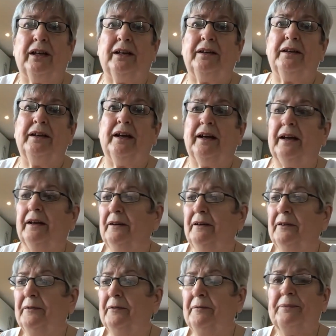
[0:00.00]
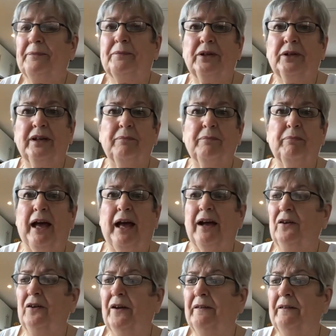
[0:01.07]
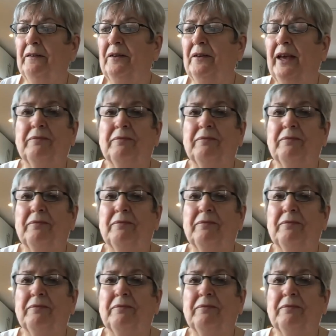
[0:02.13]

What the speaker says: and we'll get back on,